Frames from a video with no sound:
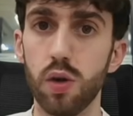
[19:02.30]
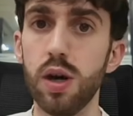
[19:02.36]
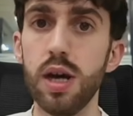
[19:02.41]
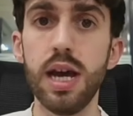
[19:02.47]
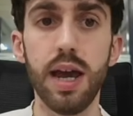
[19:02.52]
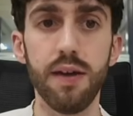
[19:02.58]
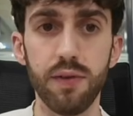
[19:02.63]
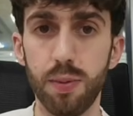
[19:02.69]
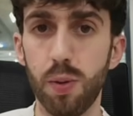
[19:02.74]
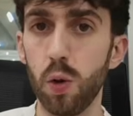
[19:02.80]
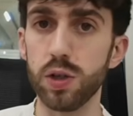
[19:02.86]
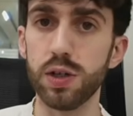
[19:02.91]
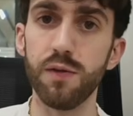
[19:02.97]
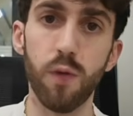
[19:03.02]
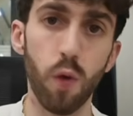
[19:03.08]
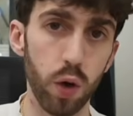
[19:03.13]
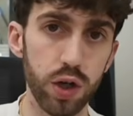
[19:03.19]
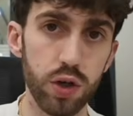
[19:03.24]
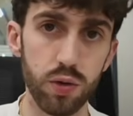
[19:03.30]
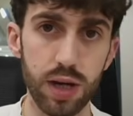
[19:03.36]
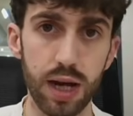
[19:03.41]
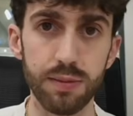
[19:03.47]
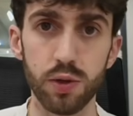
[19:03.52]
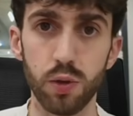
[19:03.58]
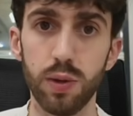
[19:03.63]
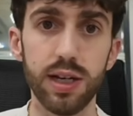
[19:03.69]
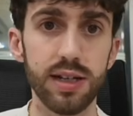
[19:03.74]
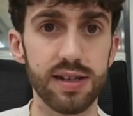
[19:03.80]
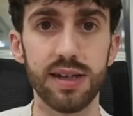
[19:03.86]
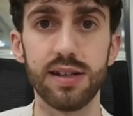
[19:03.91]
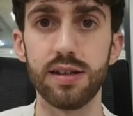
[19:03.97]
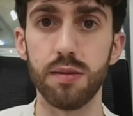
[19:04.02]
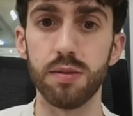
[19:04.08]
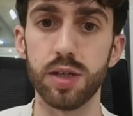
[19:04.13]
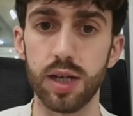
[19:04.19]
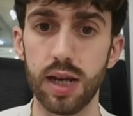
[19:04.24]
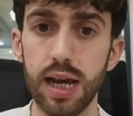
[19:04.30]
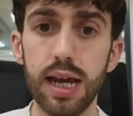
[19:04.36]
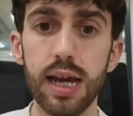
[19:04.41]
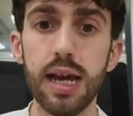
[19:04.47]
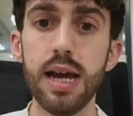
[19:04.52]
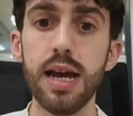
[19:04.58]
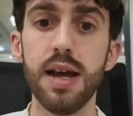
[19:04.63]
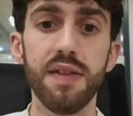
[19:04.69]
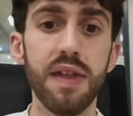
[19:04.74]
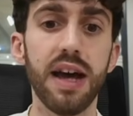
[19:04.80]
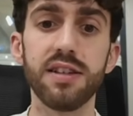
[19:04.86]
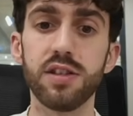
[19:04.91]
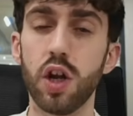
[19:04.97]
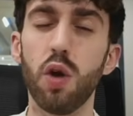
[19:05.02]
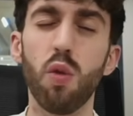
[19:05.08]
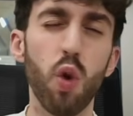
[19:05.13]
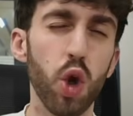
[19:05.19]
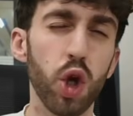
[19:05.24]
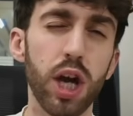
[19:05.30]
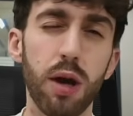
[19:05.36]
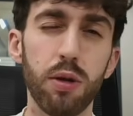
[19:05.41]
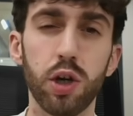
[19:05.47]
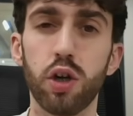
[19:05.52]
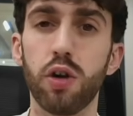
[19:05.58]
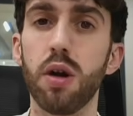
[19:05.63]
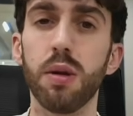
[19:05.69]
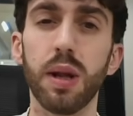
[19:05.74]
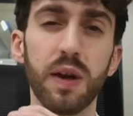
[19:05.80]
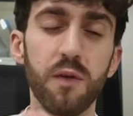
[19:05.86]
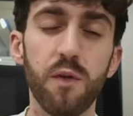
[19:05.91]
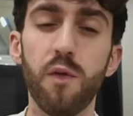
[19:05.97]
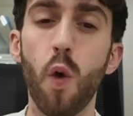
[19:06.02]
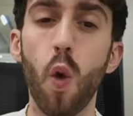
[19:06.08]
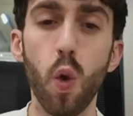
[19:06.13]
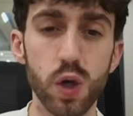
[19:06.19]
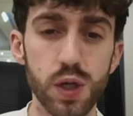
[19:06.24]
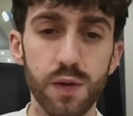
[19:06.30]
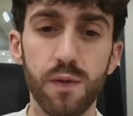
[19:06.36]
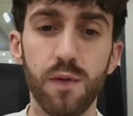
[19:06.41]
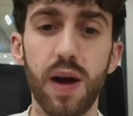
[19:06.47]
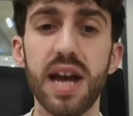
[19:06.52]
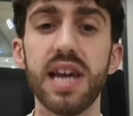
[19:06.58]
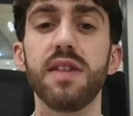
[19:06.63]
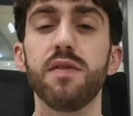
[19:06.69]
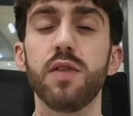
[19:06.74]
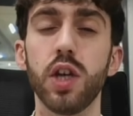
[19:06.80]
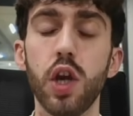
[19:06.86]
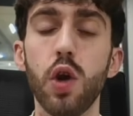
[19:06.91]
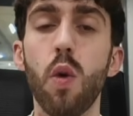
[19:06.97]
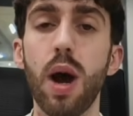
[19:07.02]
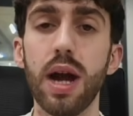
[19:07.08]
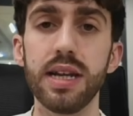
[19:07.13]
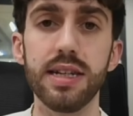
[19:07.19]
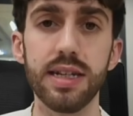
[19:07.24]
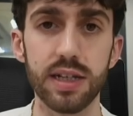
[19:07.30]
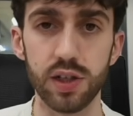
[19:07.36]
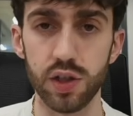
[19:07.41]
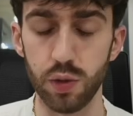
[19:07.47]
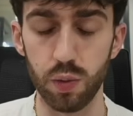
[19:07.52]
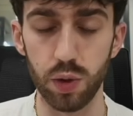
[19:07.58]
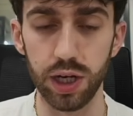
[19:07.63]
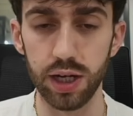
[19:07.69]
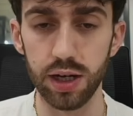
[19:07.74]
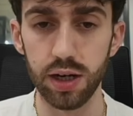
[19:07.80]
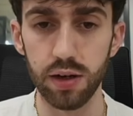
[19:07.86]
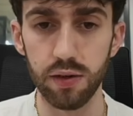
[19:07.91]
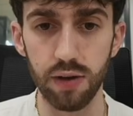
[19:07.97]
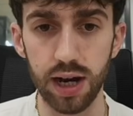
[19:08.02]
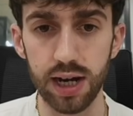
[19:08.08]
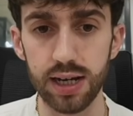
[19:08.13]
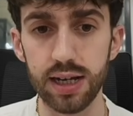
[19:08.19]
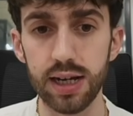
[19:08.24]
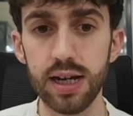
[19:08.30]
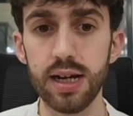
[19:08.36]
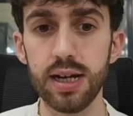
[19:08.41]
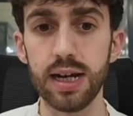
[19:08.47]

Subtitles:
So if you're posting 42 times a week, 6 times a day, that's going to work out at around like 4 to 5 new ideas a week, right?